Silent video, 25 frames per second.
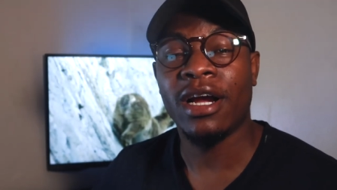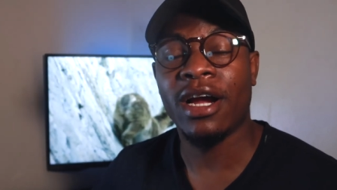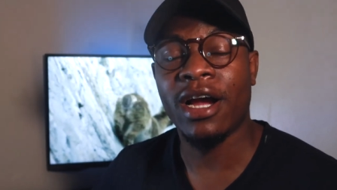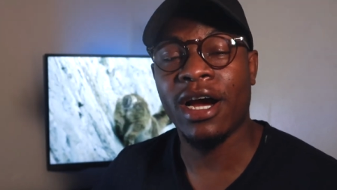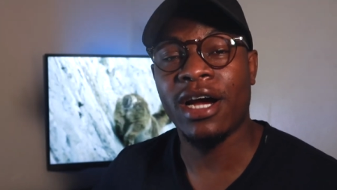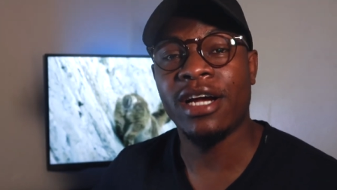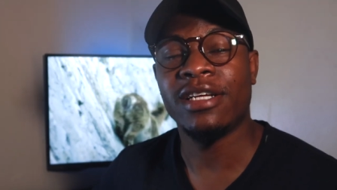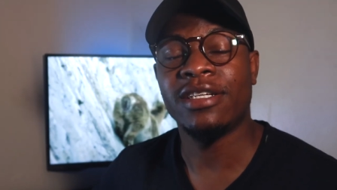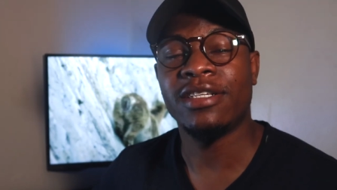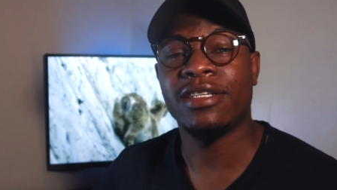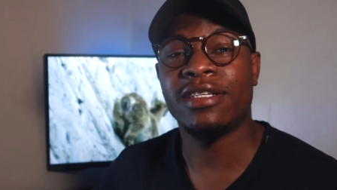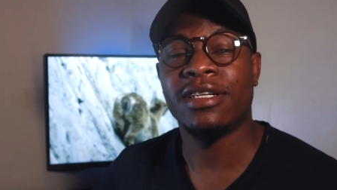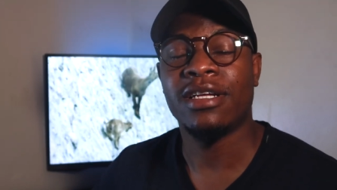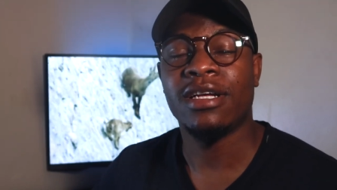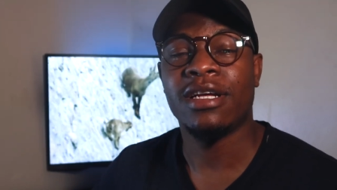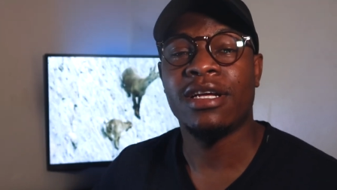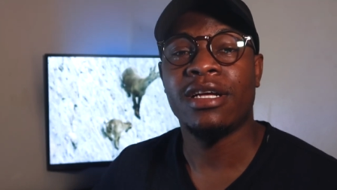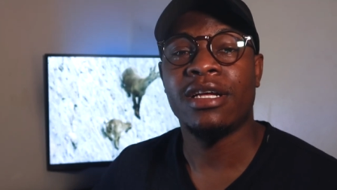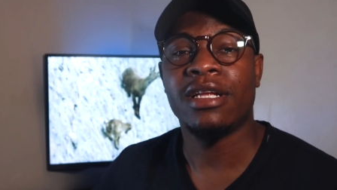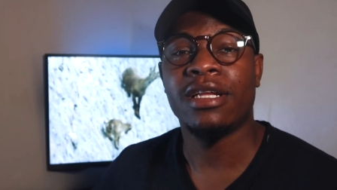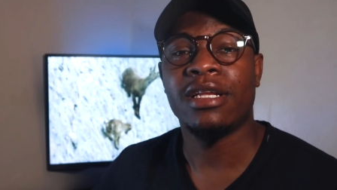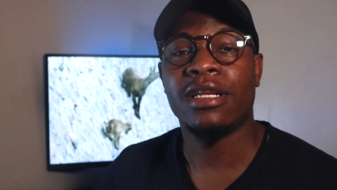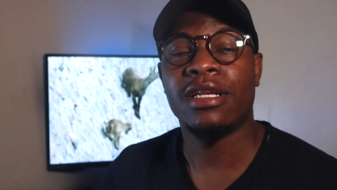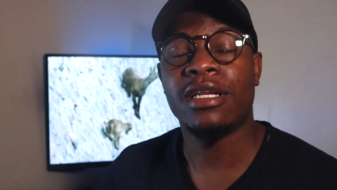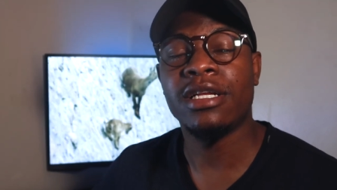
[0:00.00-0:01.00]
Guys,
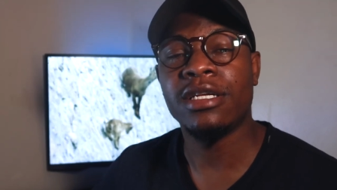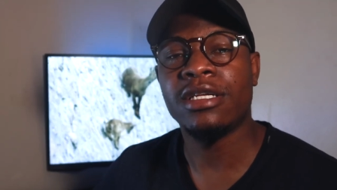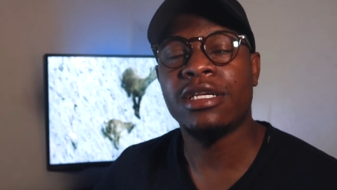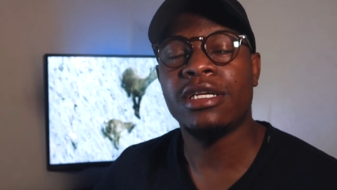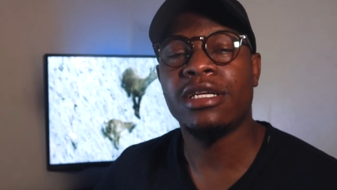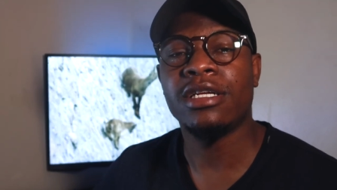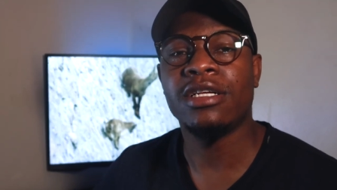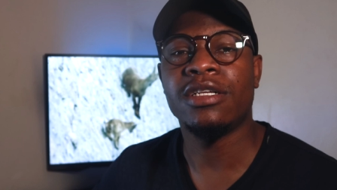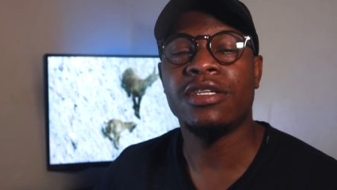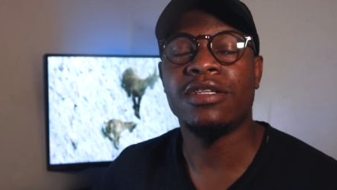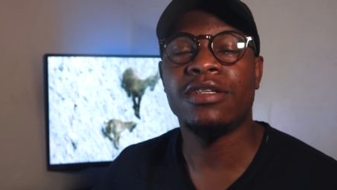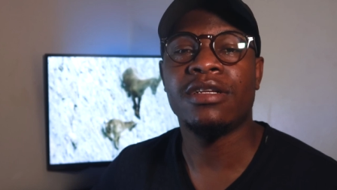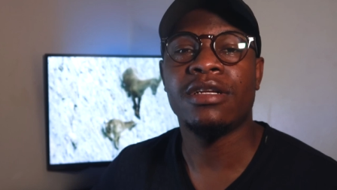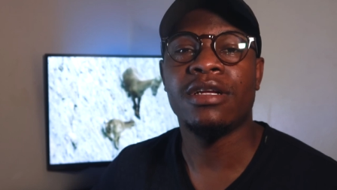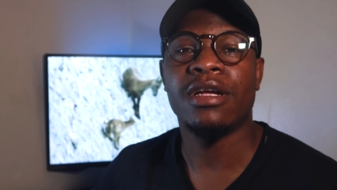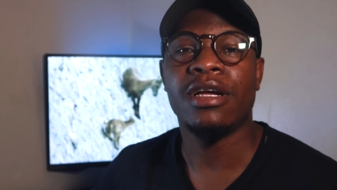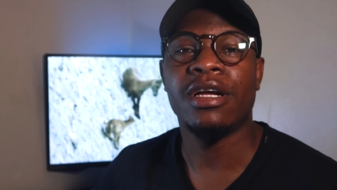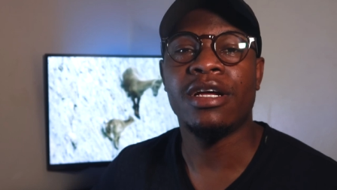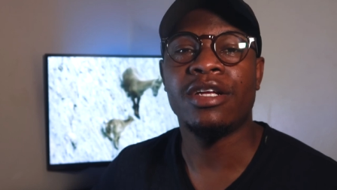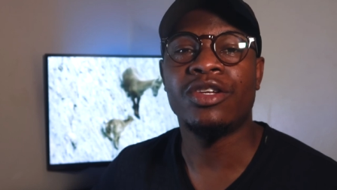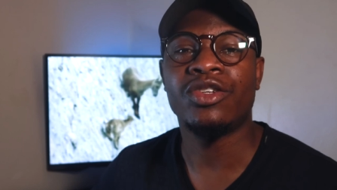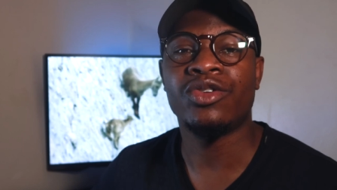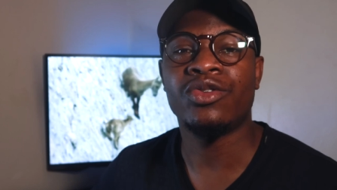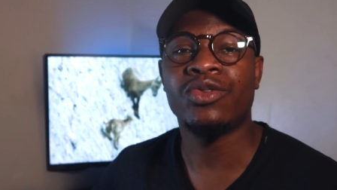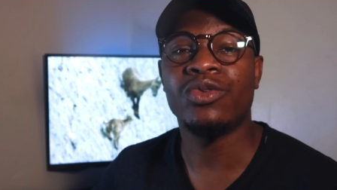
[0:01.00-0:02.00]
this is
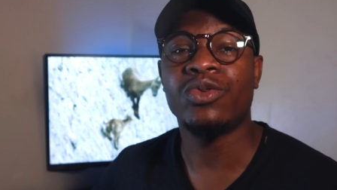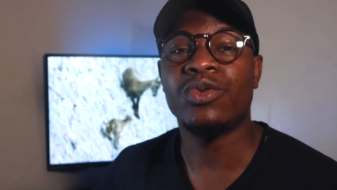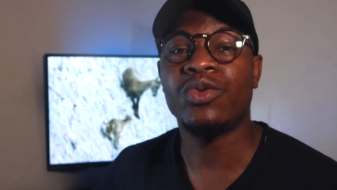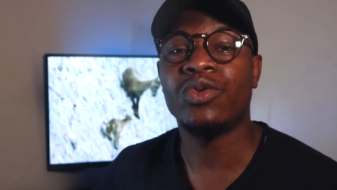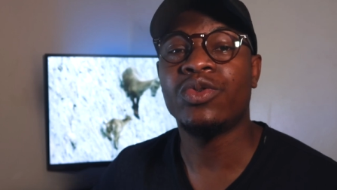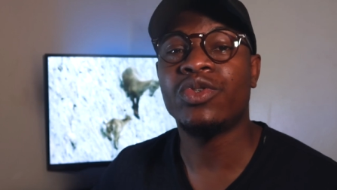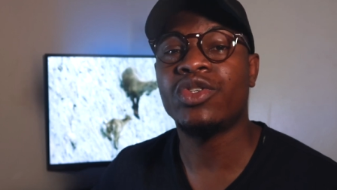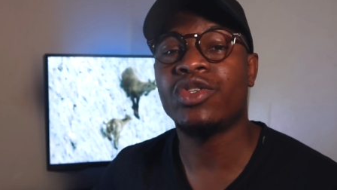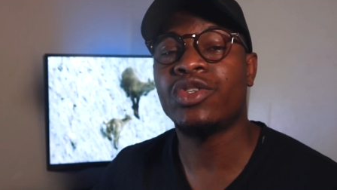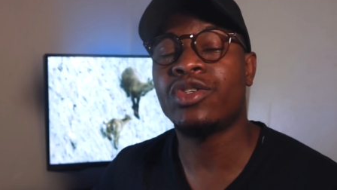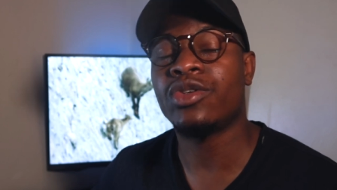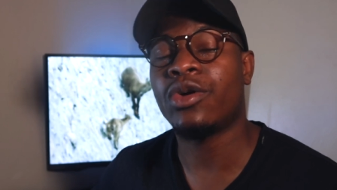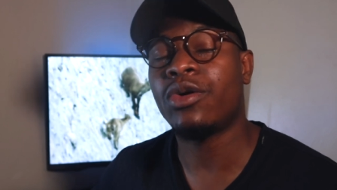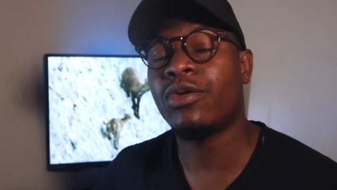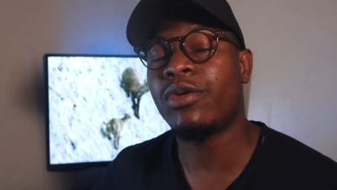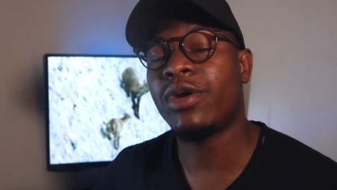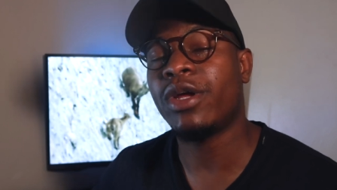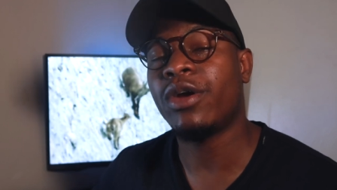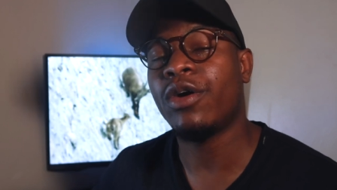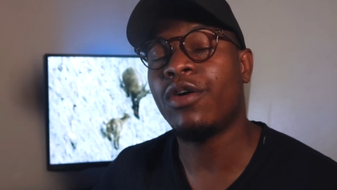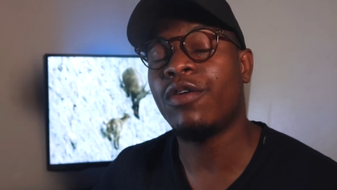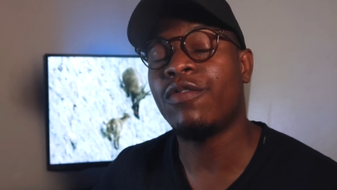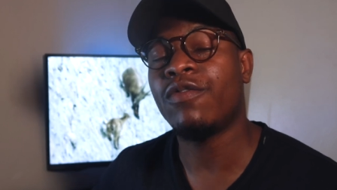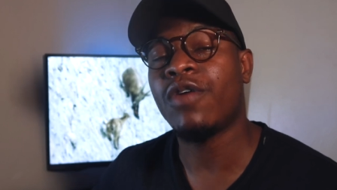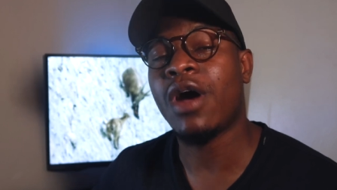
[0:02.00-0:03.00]
a true
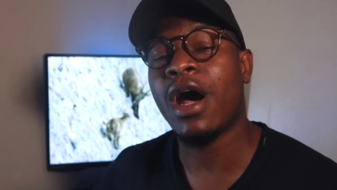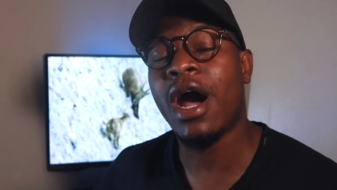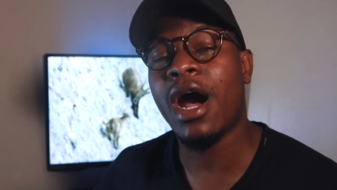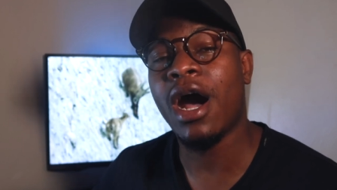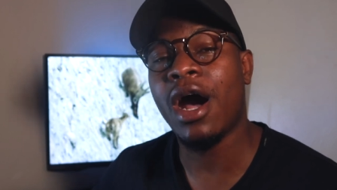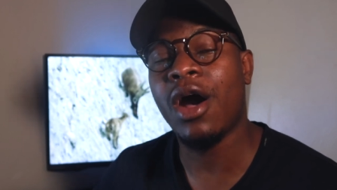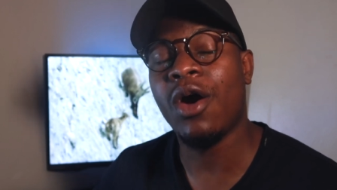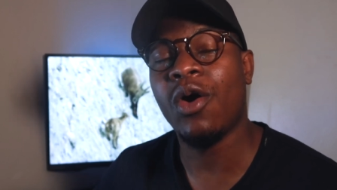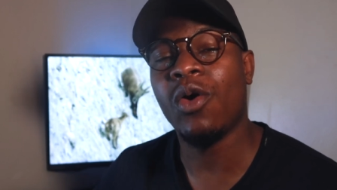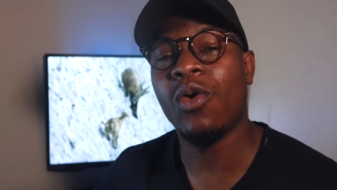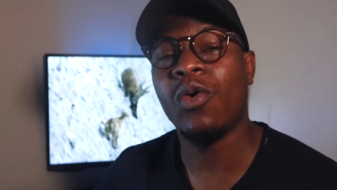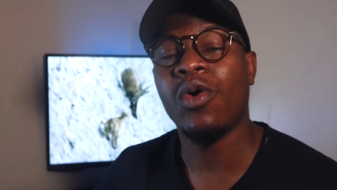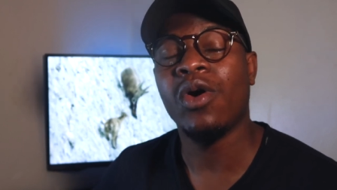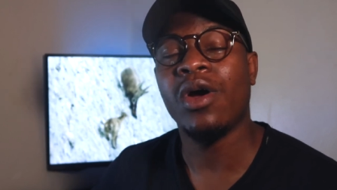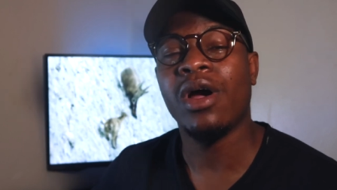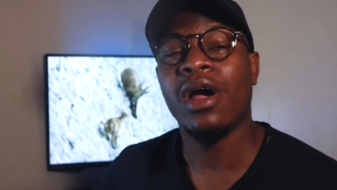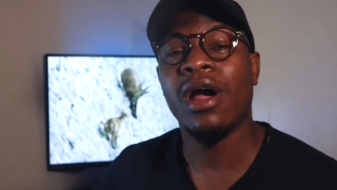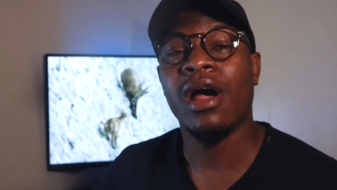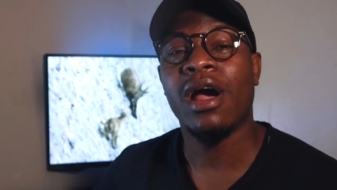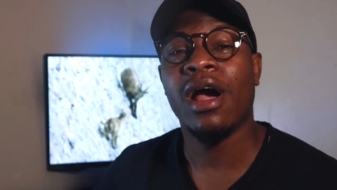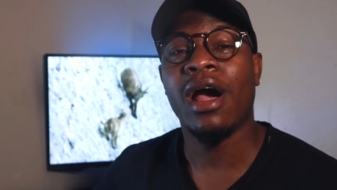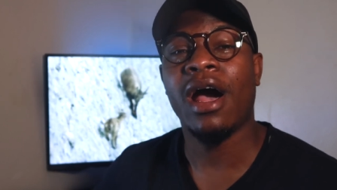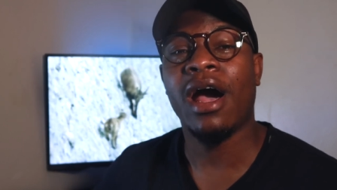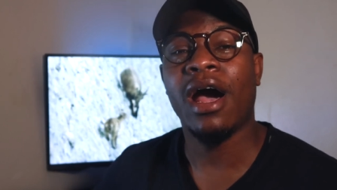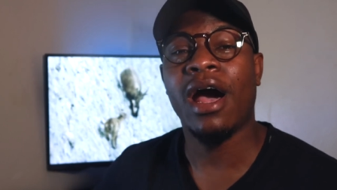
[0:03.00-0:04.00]
story of how
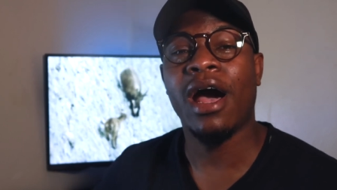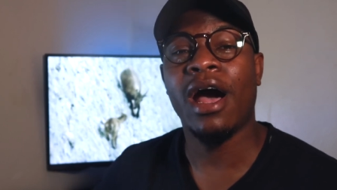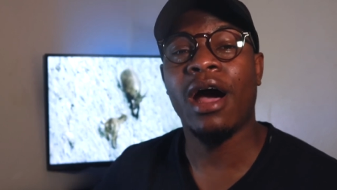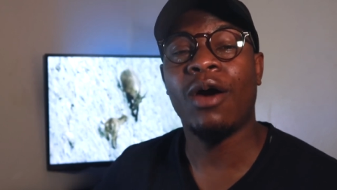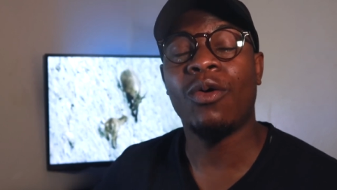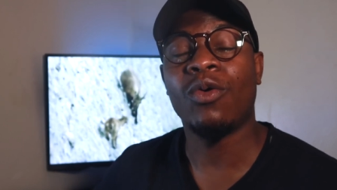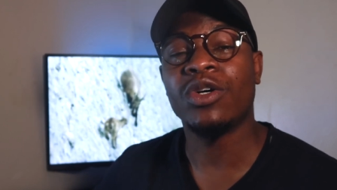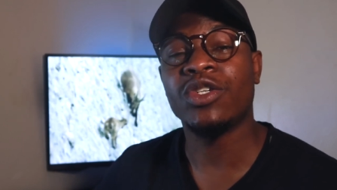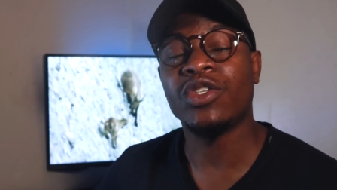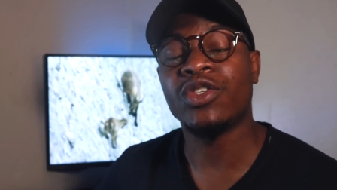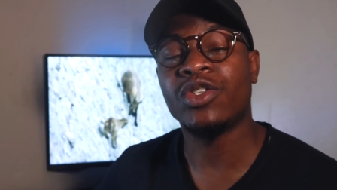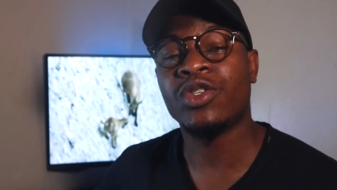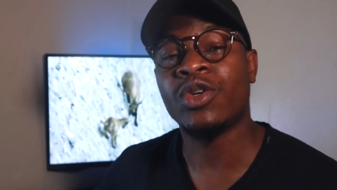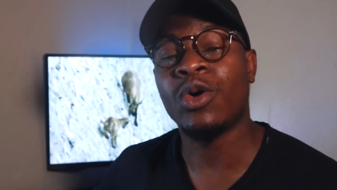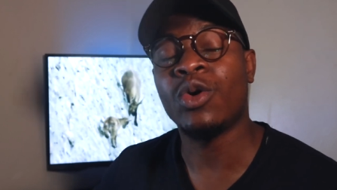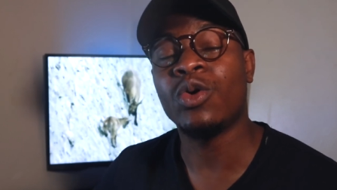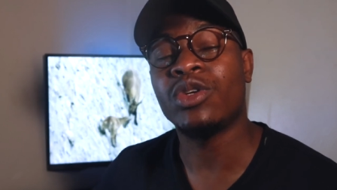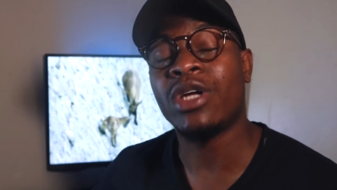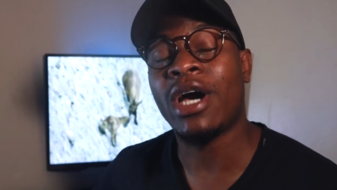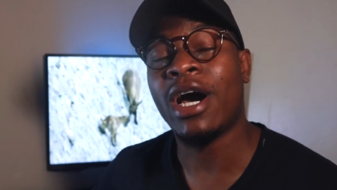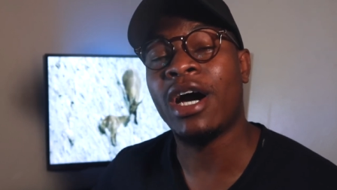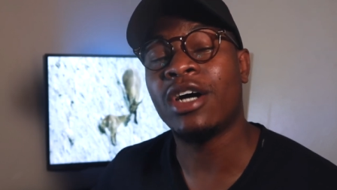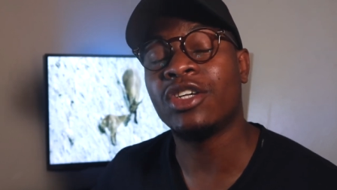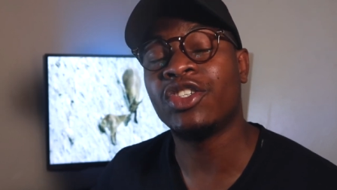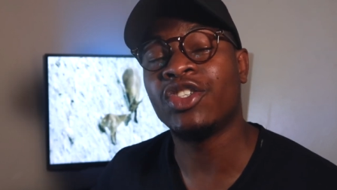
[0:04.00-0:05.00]
I was
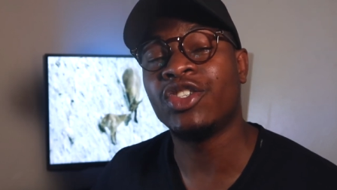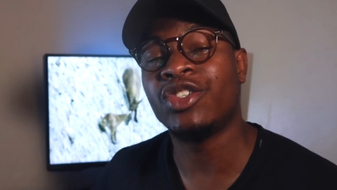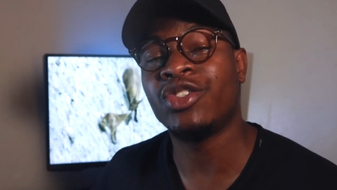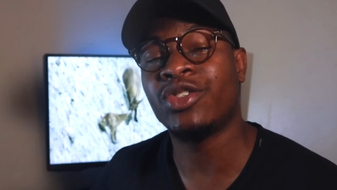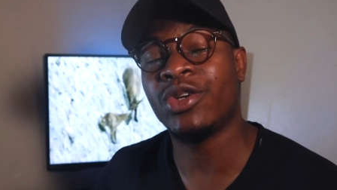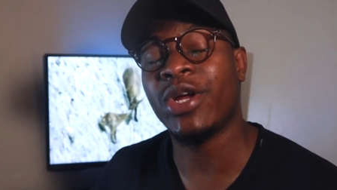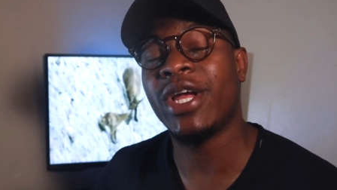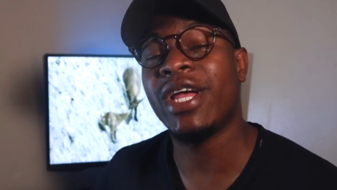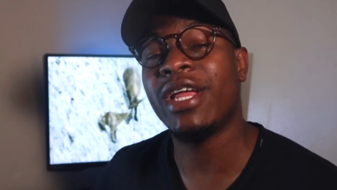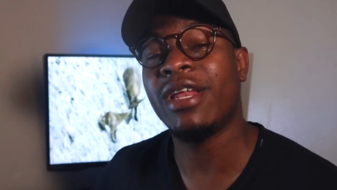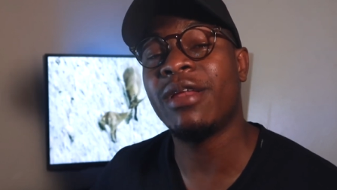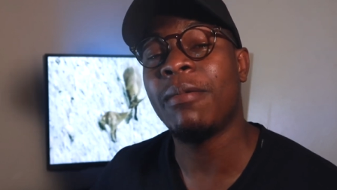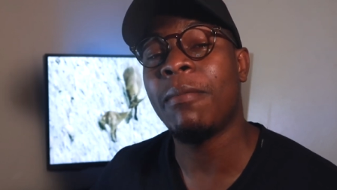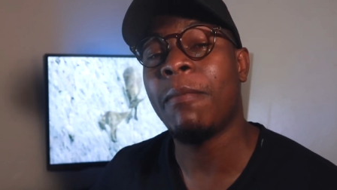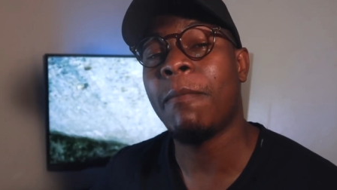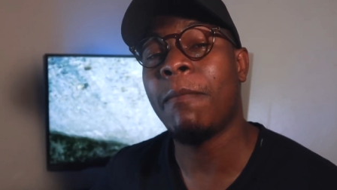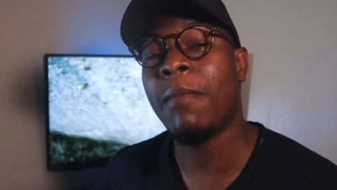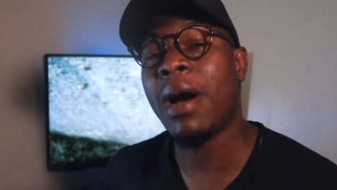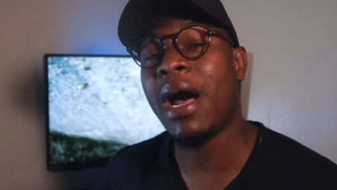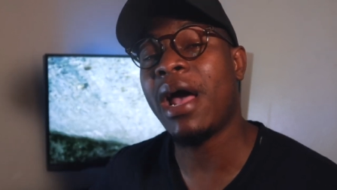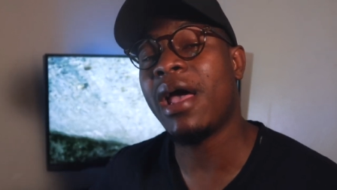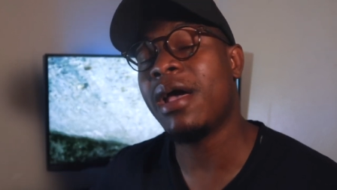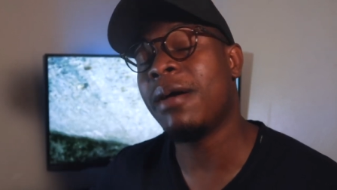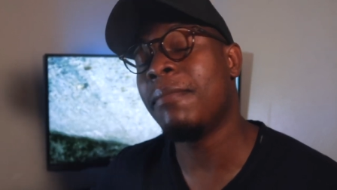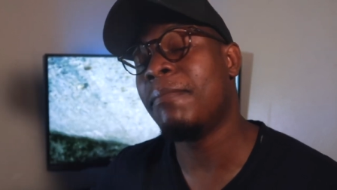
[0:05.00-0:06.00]
told how to trade
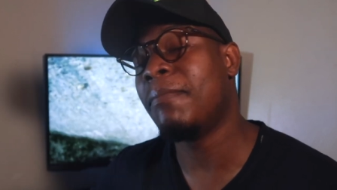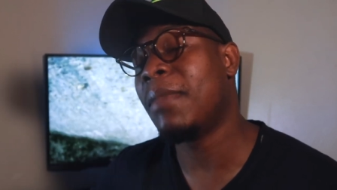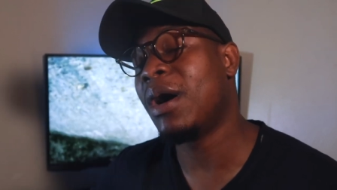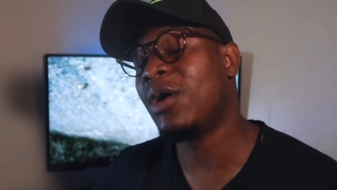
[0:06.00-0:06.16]
by a